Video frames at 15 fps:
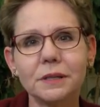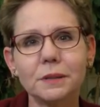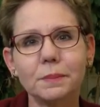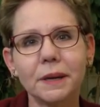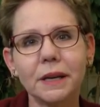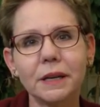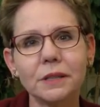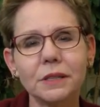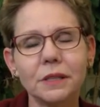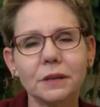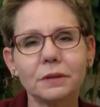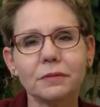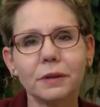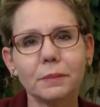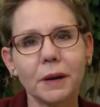speaking to
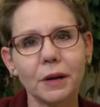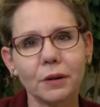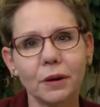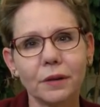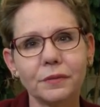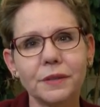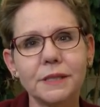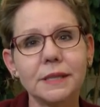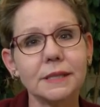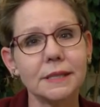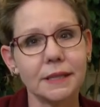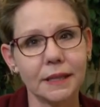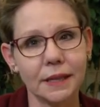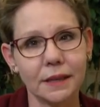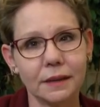you from my office as
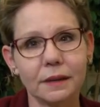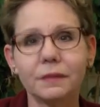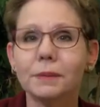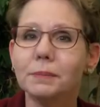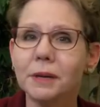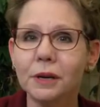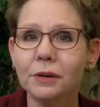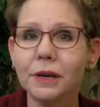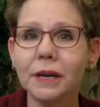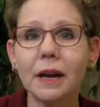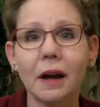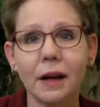Dean of the Pennoni